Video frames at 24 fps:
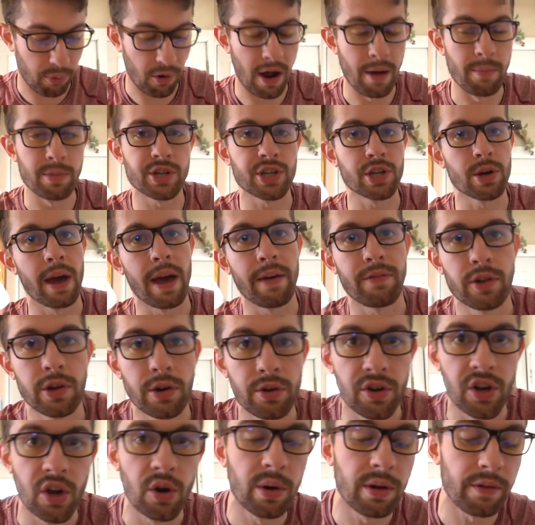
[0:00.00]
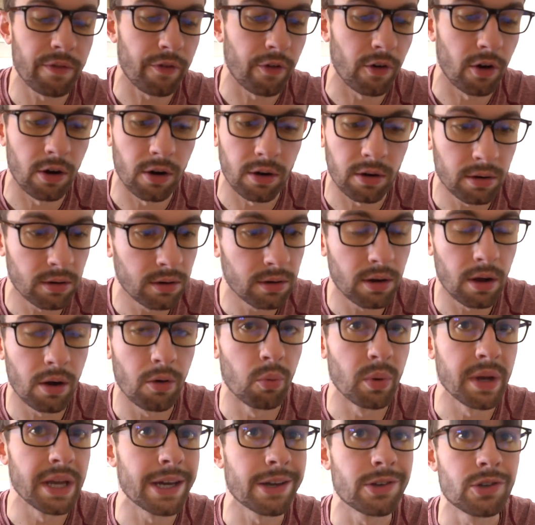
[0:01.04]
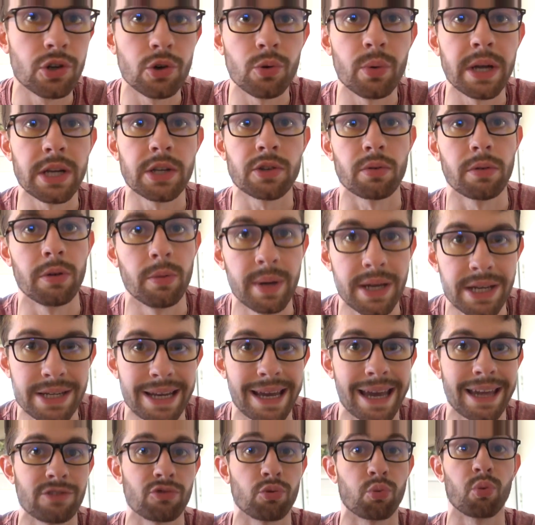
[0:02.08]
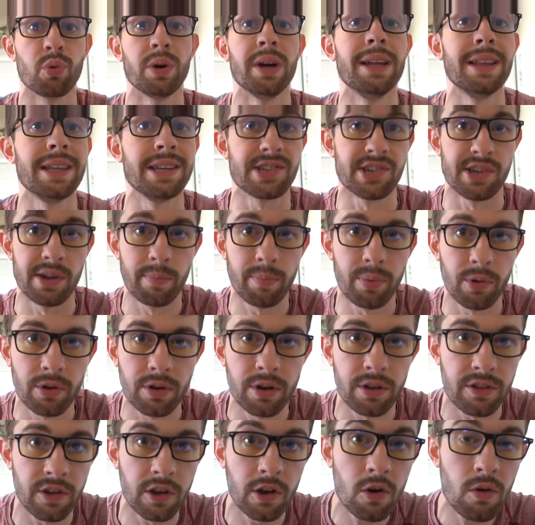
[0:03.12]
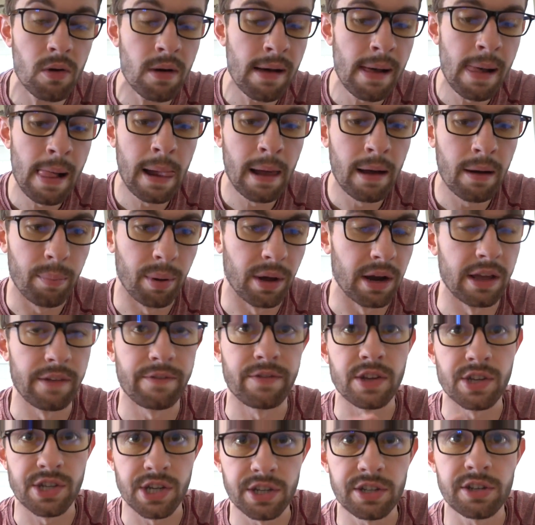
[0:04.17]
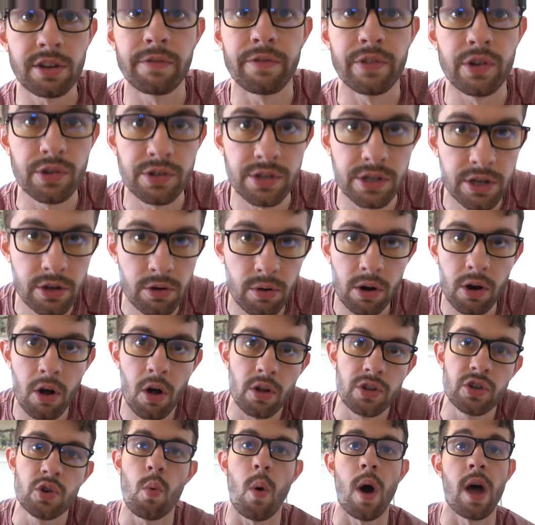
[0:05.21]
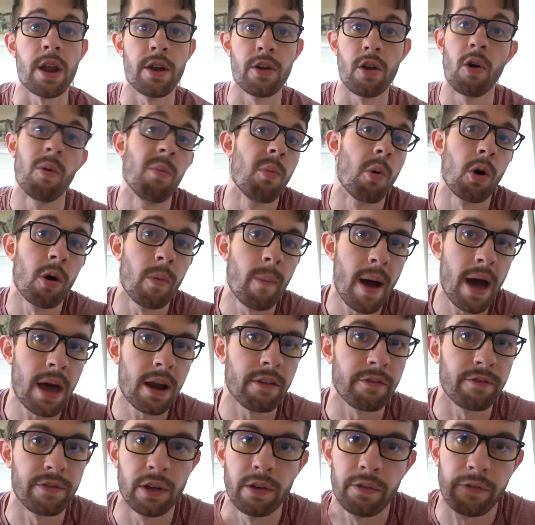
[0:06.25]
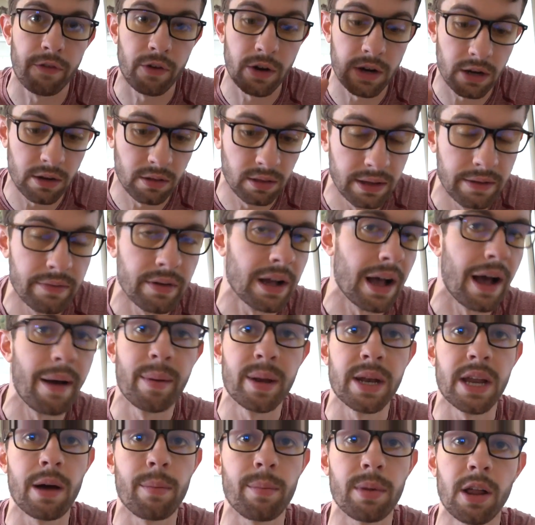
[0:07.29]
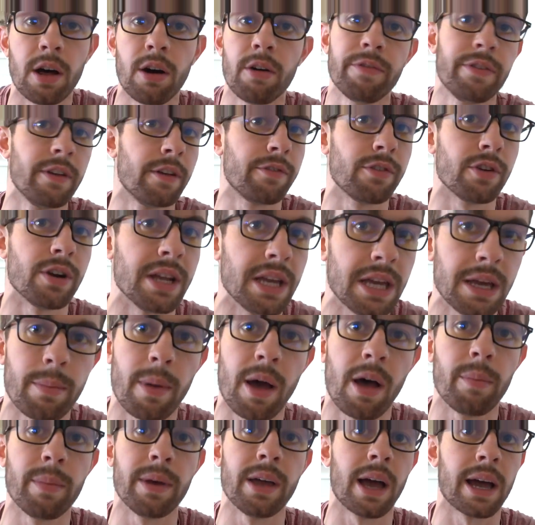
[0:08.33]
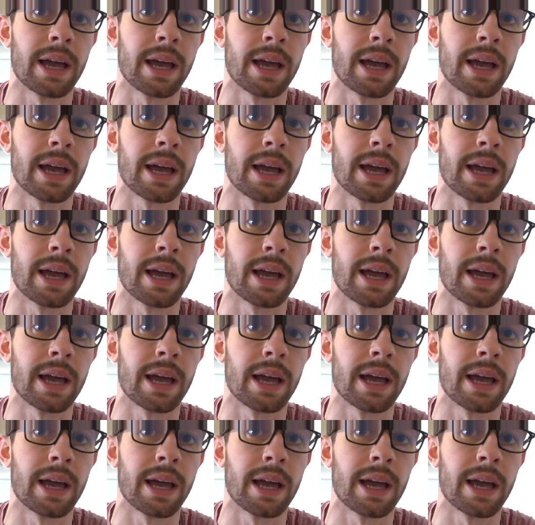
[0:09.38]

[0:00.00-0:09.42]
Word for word: I promise you after you do it for a week, two weeks, three weeks, it gets really simple to do. But if this is confusing to you at all and you want to know more about it, feel free to leave a comment down below. Feel free to email me.